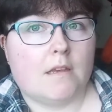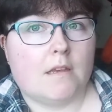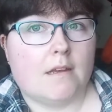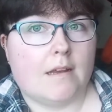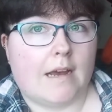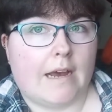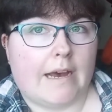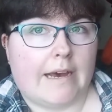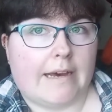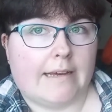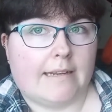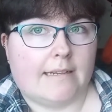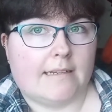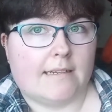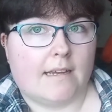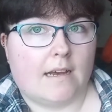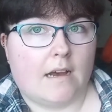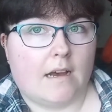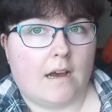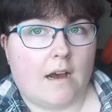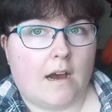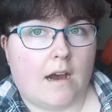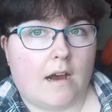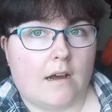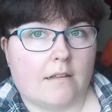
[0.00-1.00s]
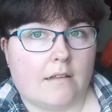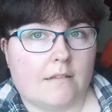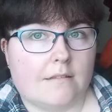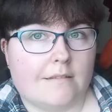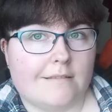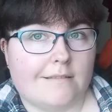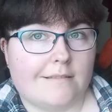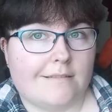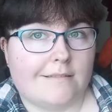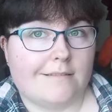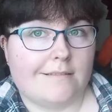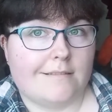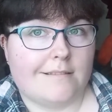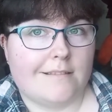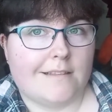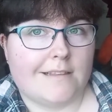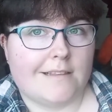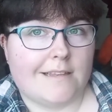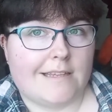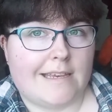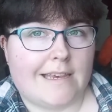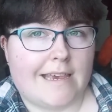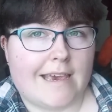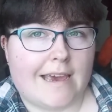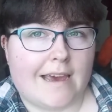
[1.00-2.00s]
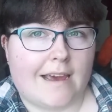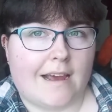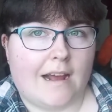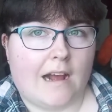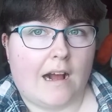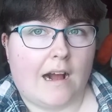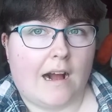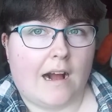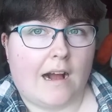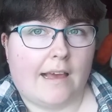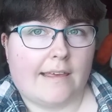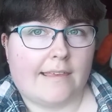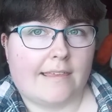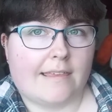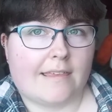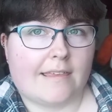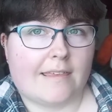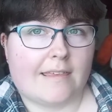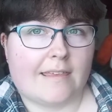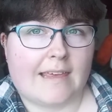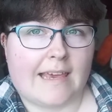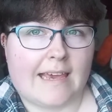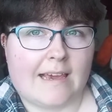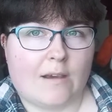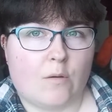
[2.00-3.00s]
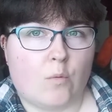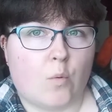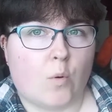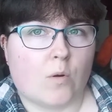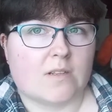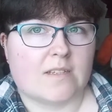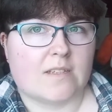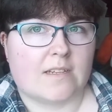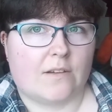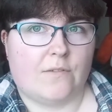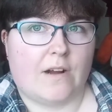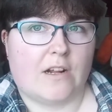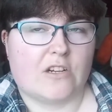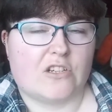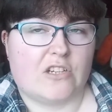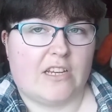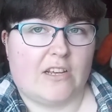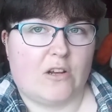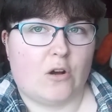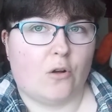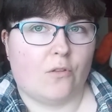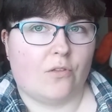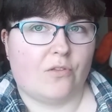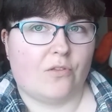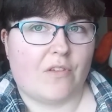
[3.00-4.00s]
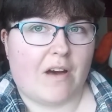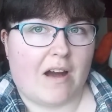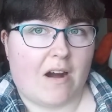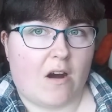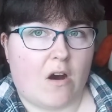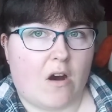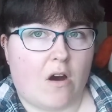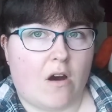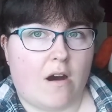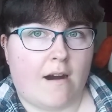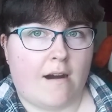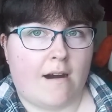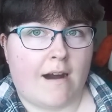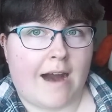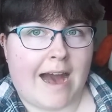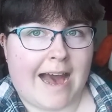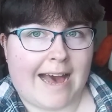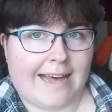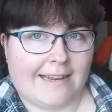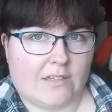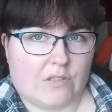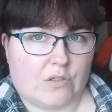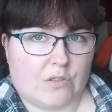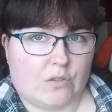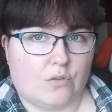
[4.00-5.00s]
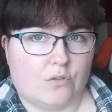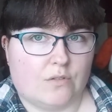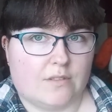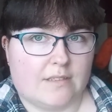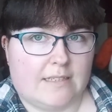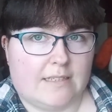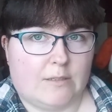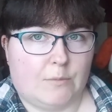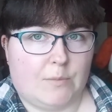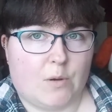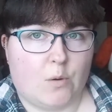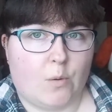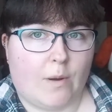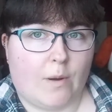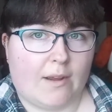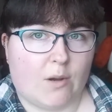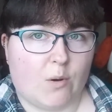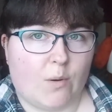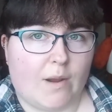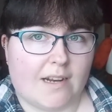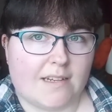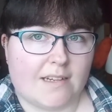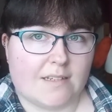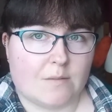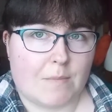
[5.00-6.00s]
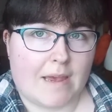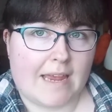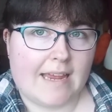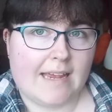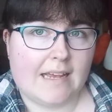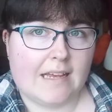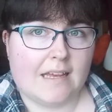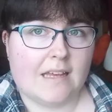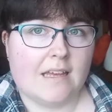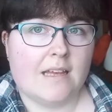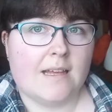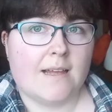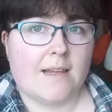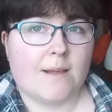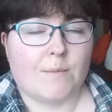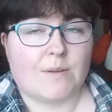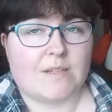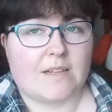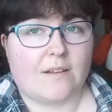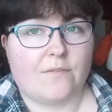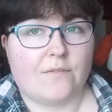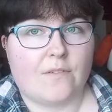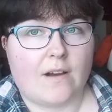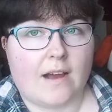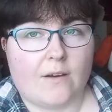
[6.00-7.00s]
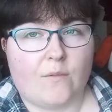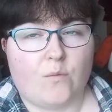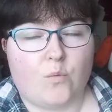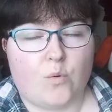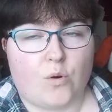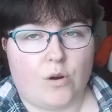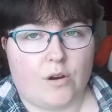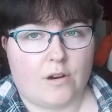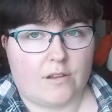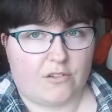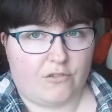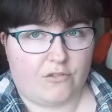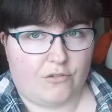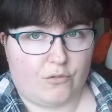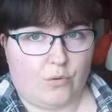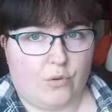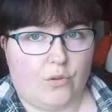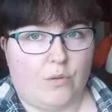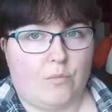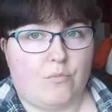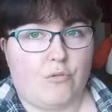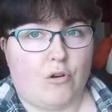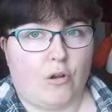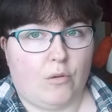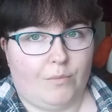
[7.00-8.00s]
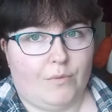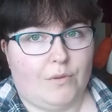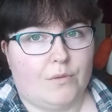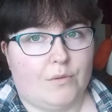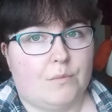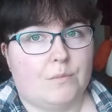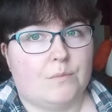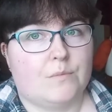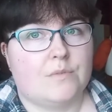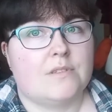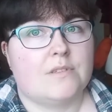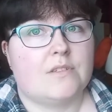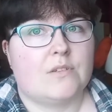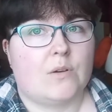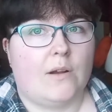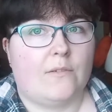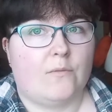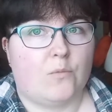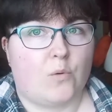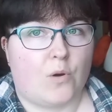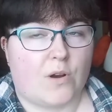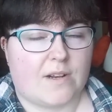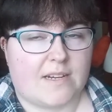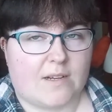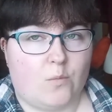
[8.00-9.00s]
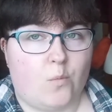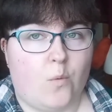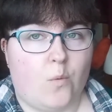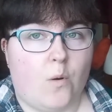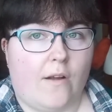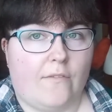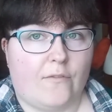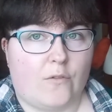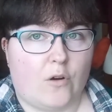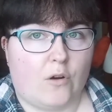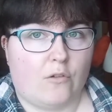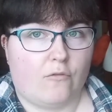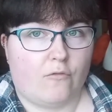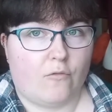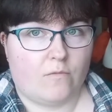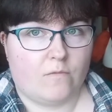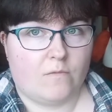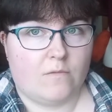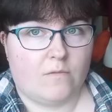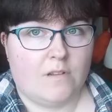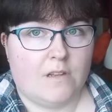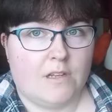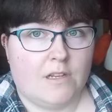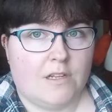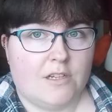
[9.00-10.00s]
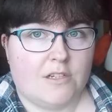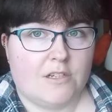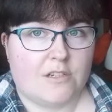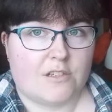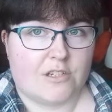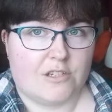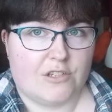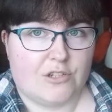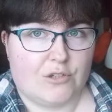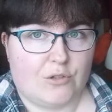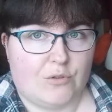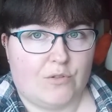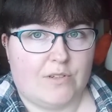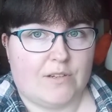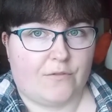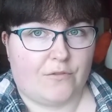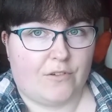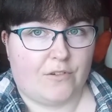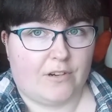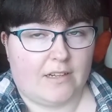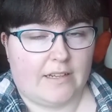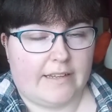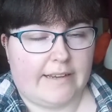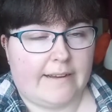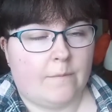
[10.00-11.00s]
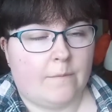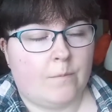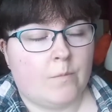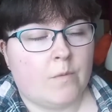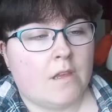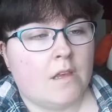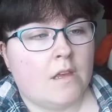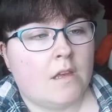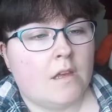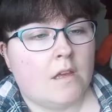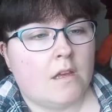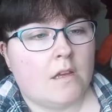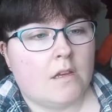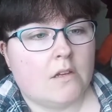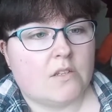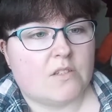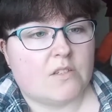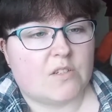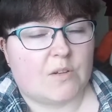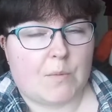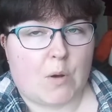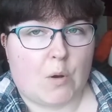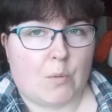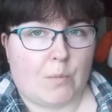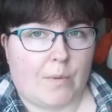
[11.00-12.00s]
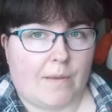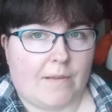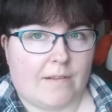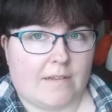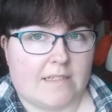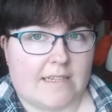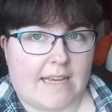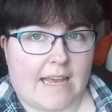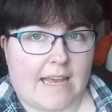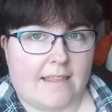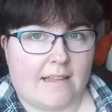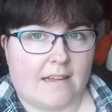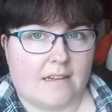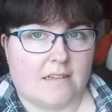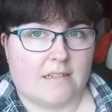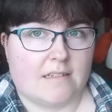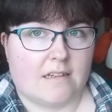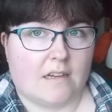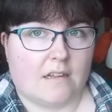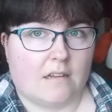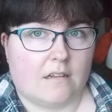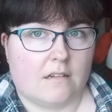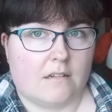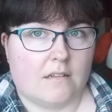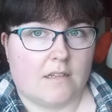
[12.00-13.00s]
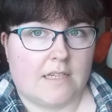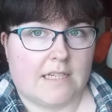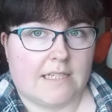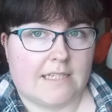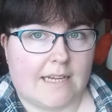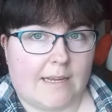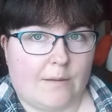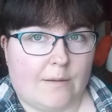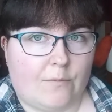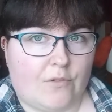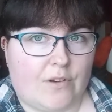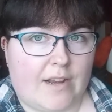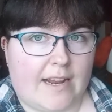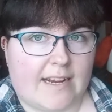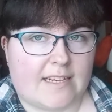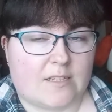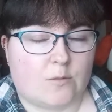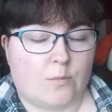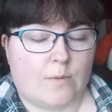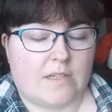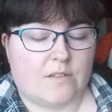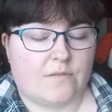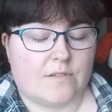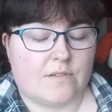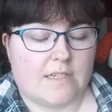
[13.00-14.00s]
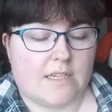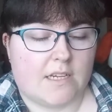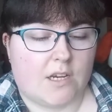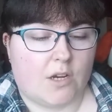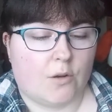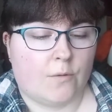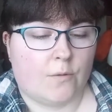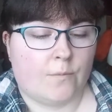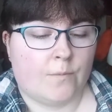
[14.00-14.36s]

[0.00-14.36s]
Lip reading: And yeah, I think once I've actually got that handled, it'll be quite quick to make because I've worked through all the problems, so I've worked out what I've got to do differently. So I'm hoping to get that done in time for next week's video.